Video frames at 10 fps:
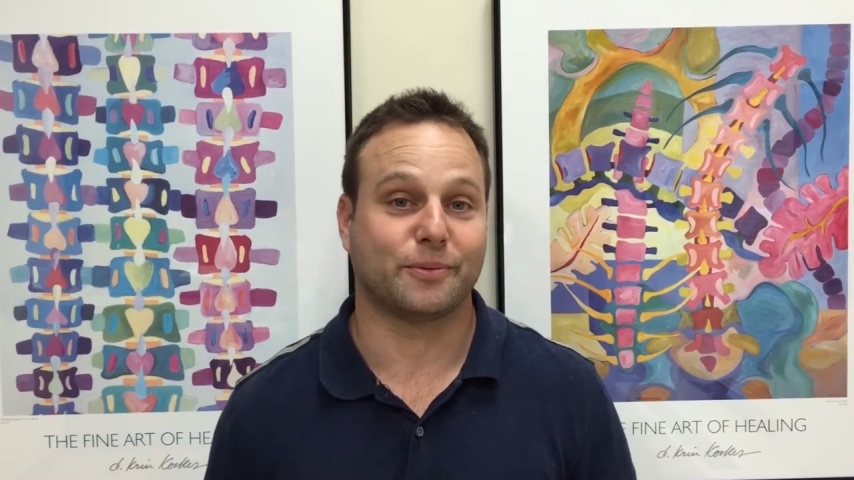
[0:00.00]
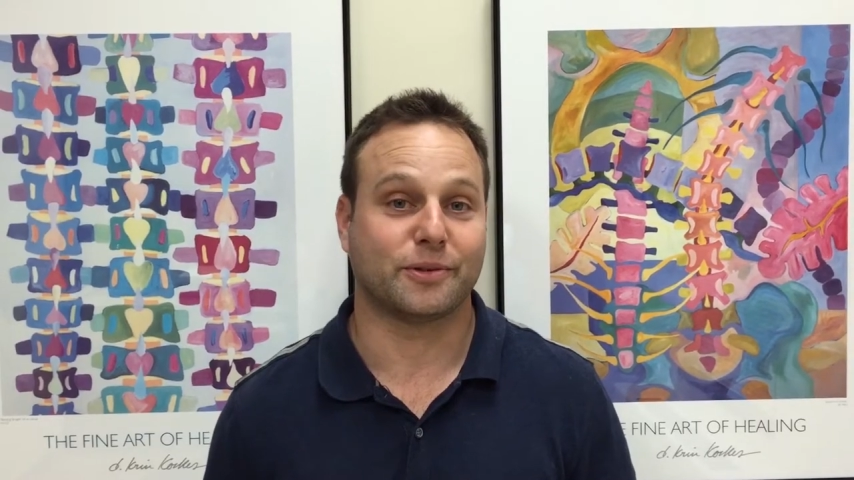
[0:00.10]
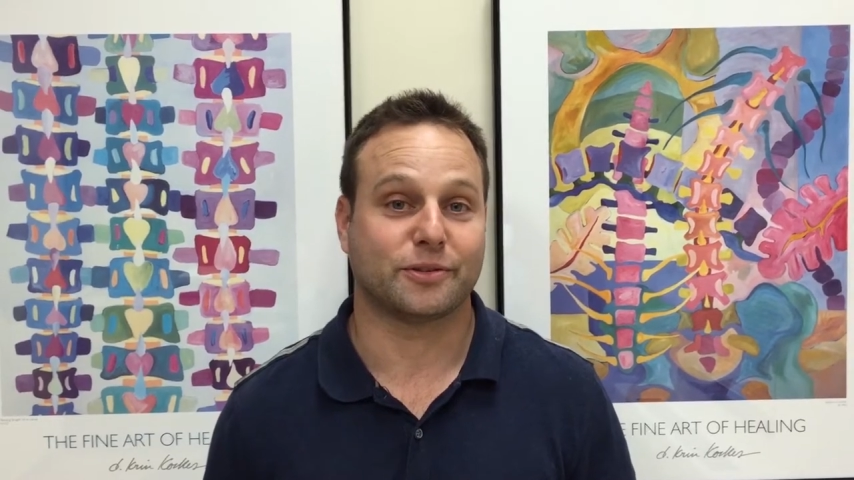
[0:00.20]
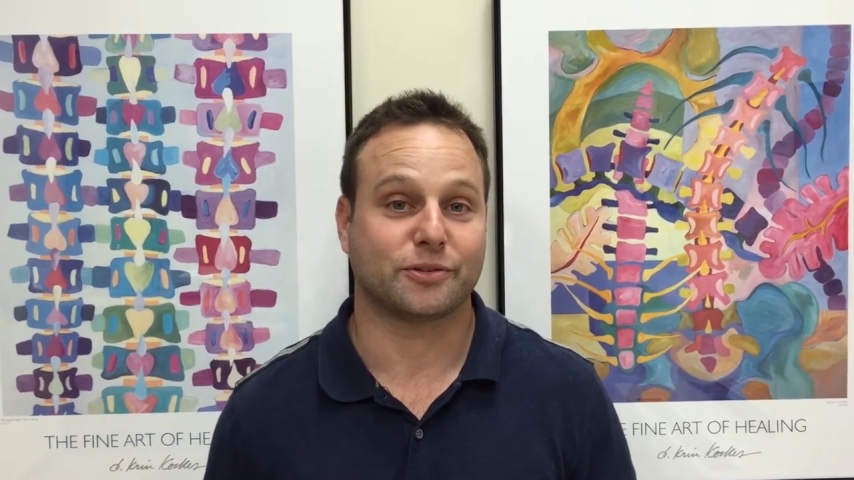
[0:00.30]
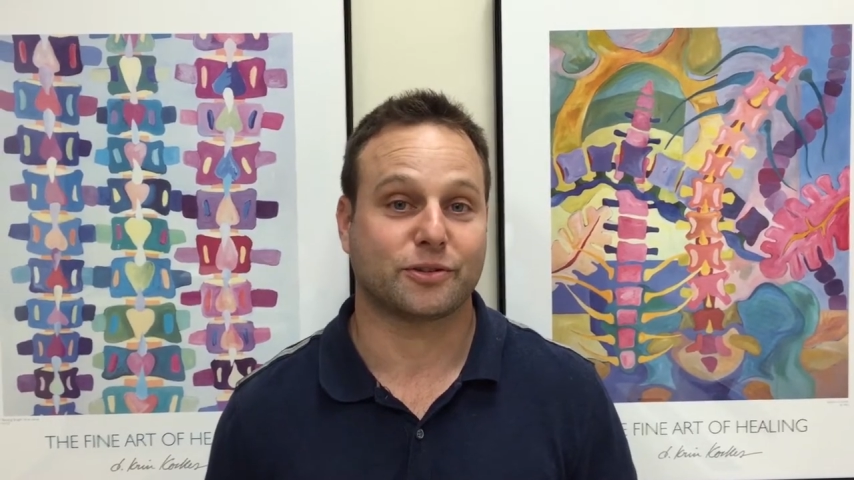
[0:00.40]

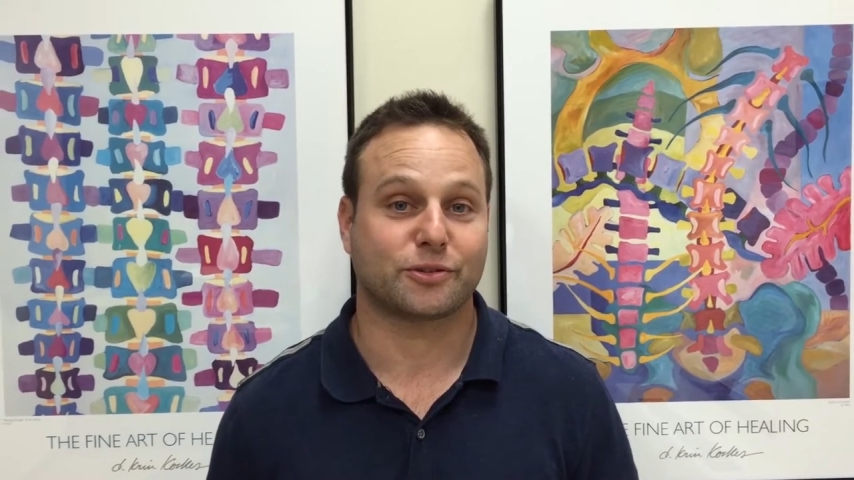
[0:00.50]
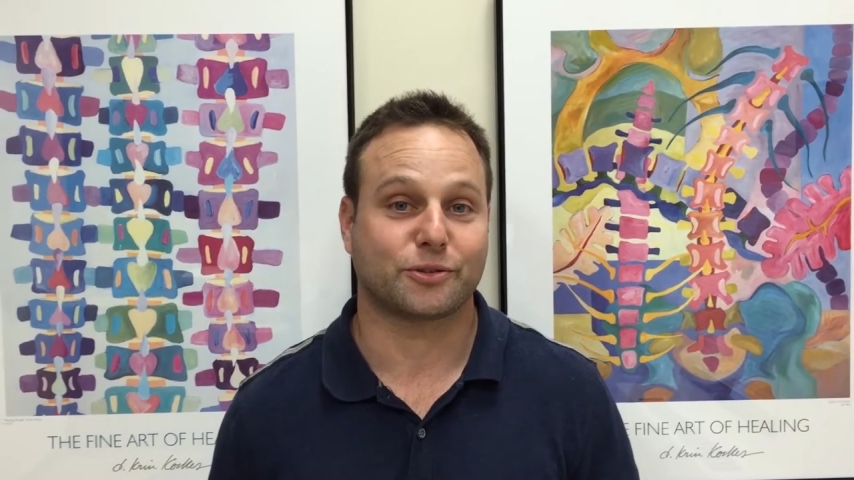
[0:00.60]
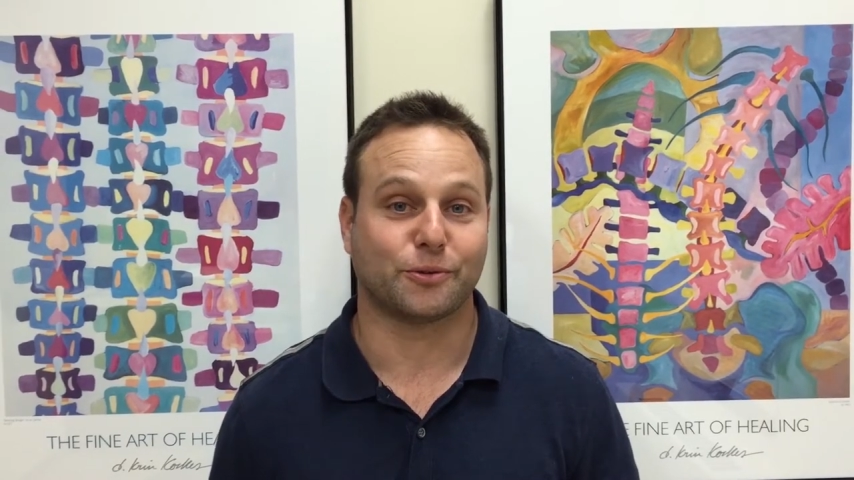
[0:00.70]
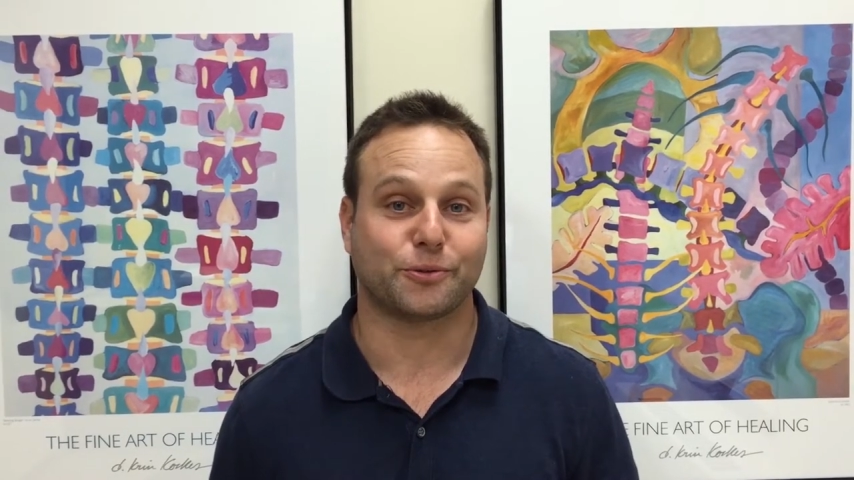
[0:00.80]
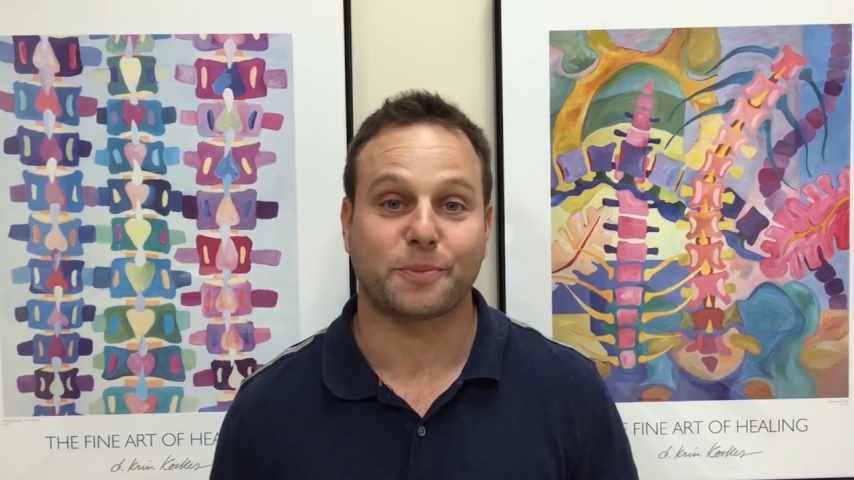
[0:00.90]
was
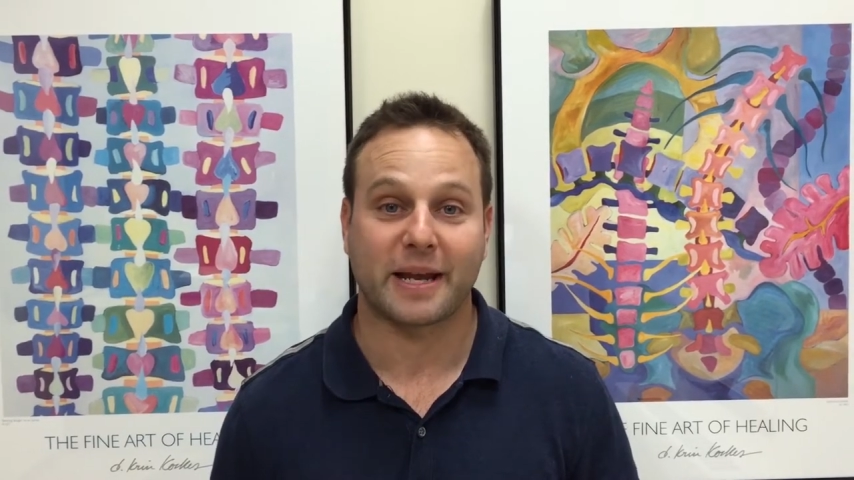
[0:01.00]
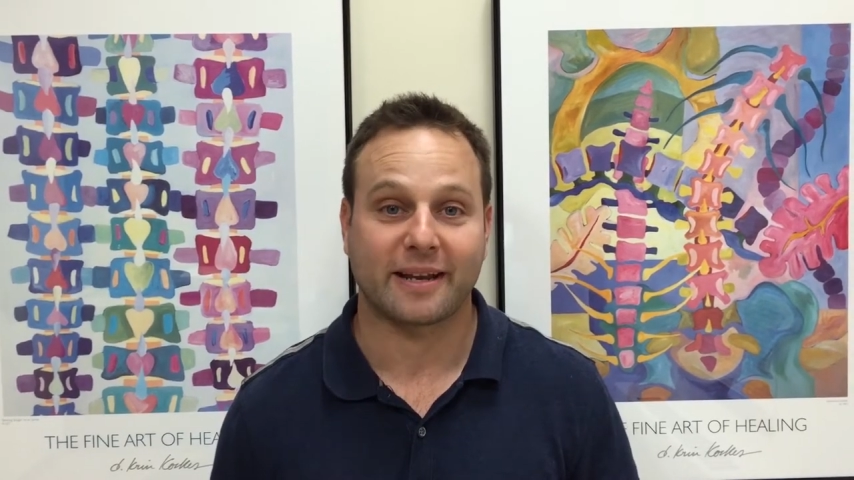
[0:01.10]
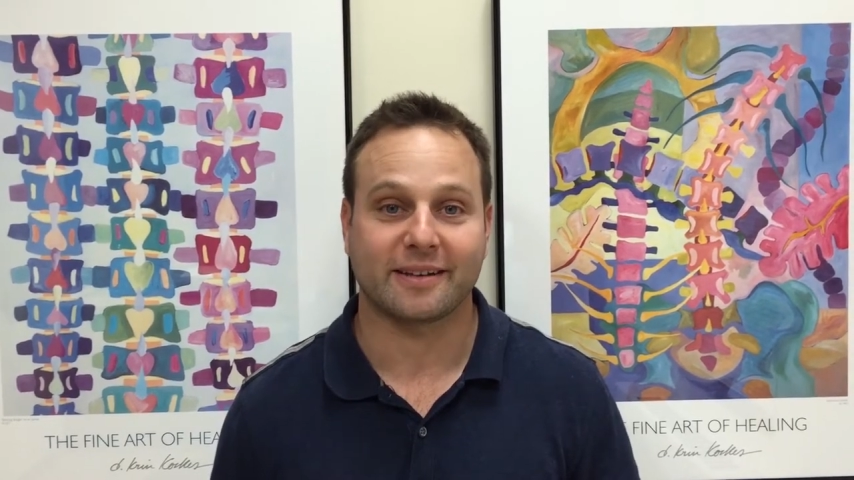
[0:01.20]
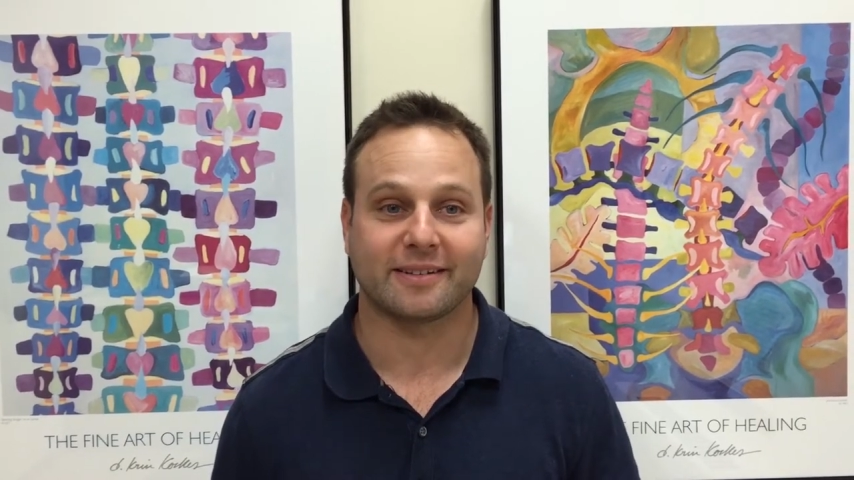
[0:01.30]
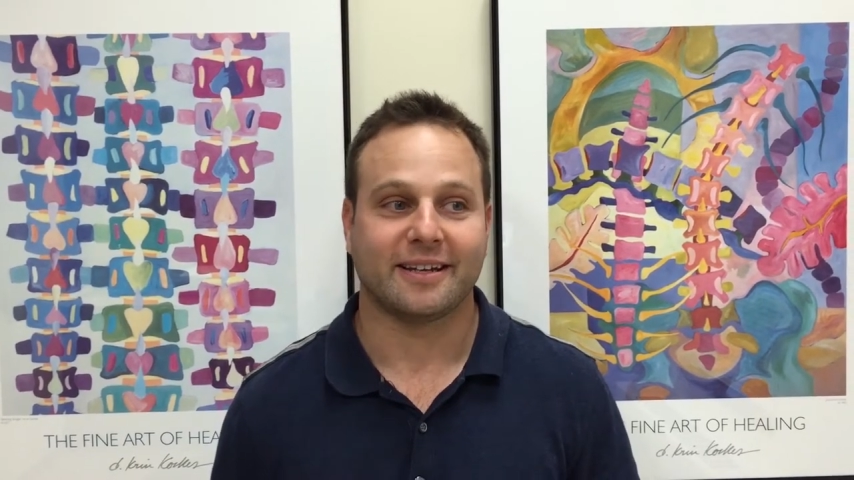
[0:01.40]
shoulder
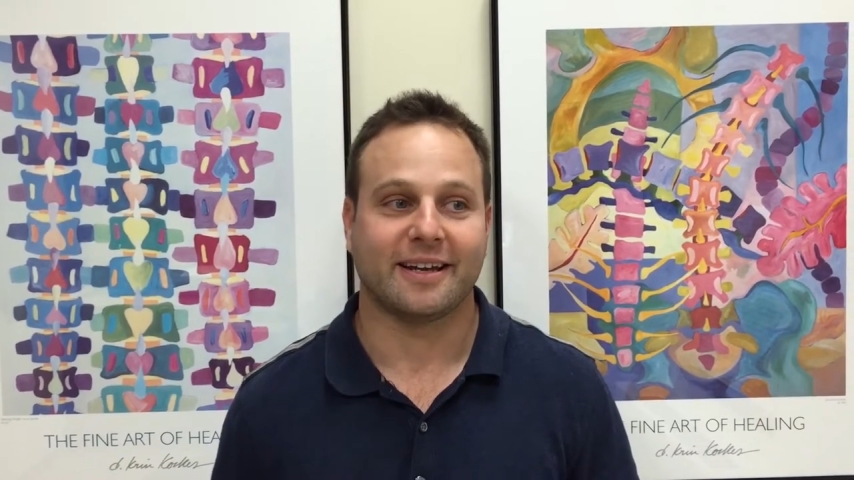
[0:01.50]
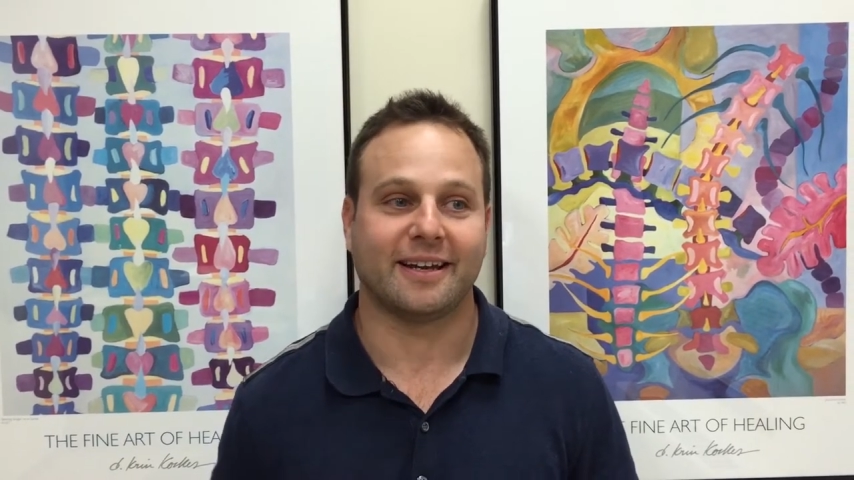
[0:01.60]
pain,